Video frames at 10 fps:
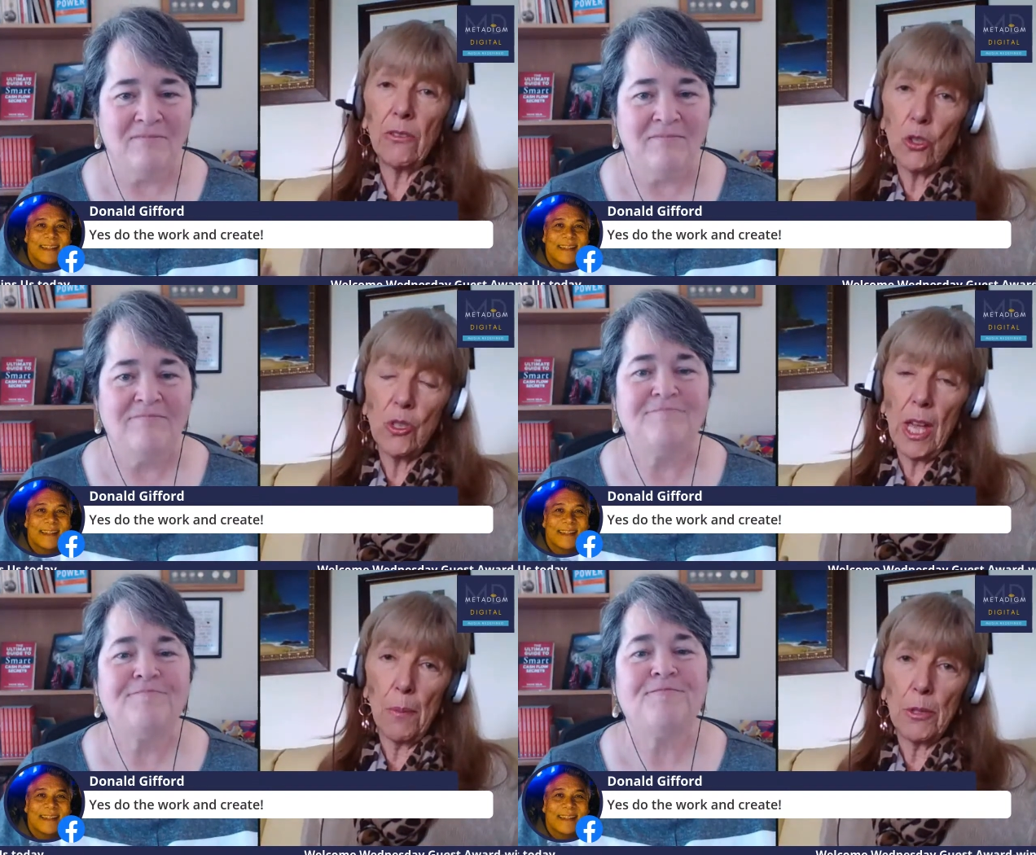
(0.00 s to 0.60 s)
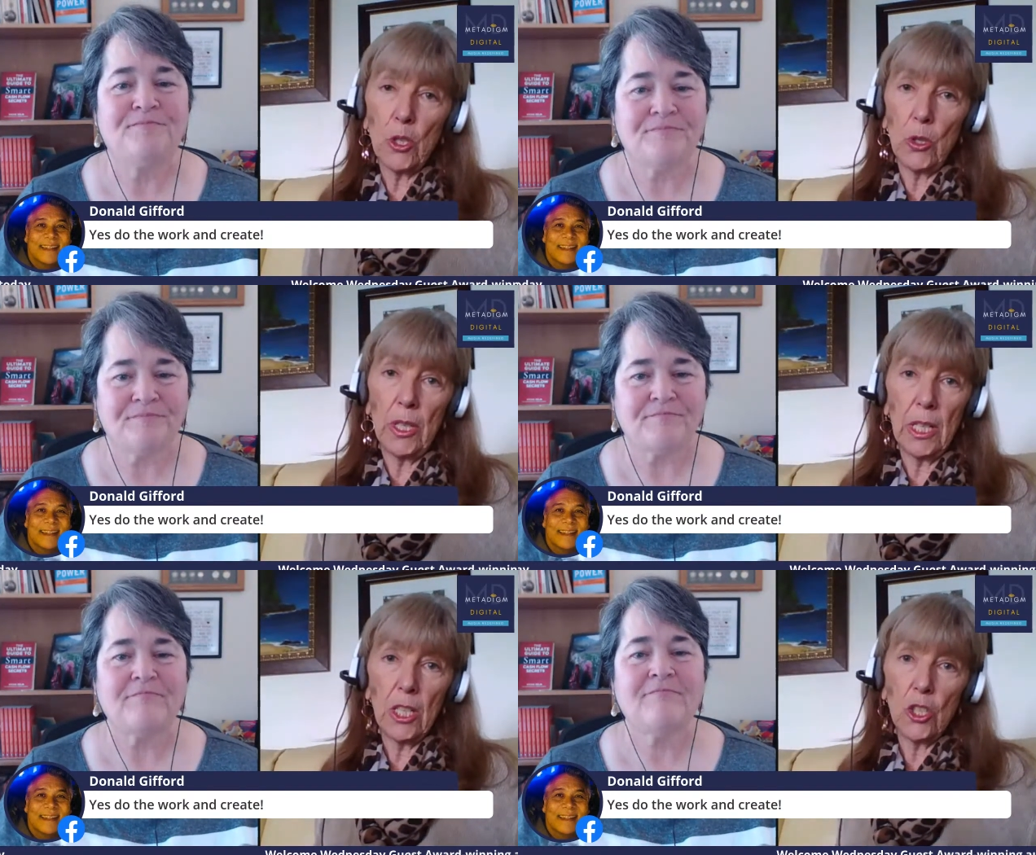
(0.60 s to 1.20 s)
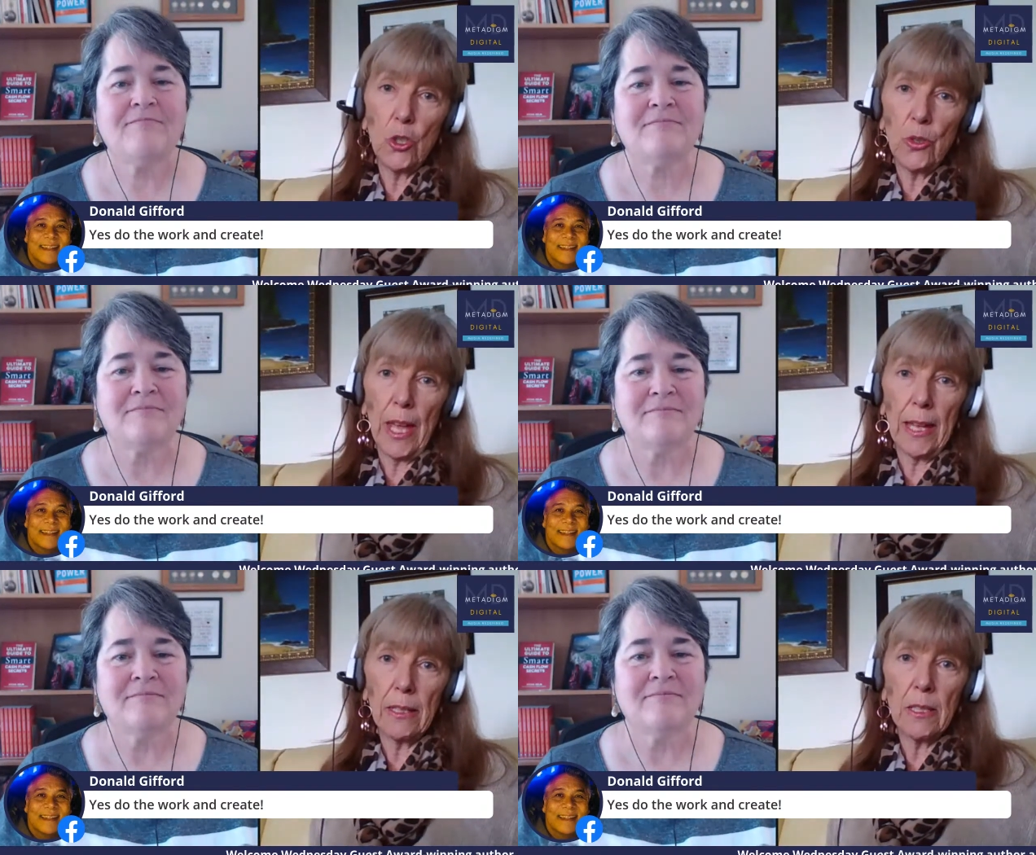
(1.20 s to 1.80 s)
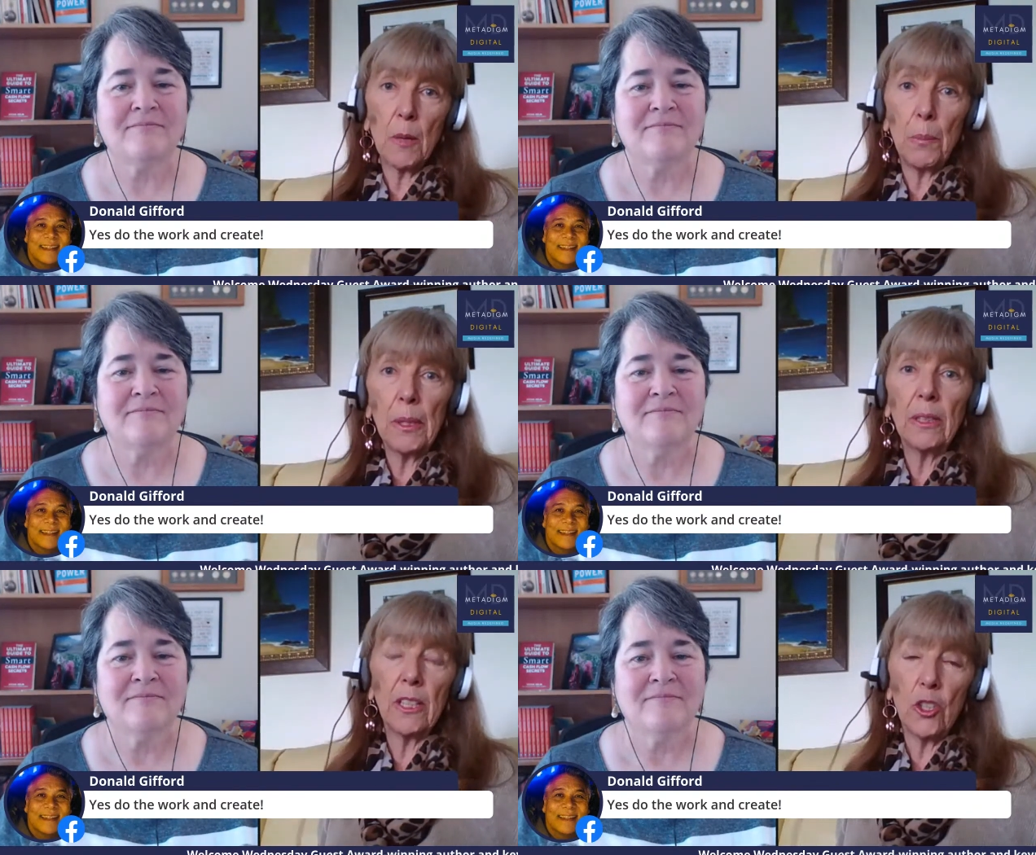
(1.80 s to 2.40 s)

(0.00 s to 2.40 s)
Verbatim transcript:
Speaker 1: gives you the opportunity to do that, to build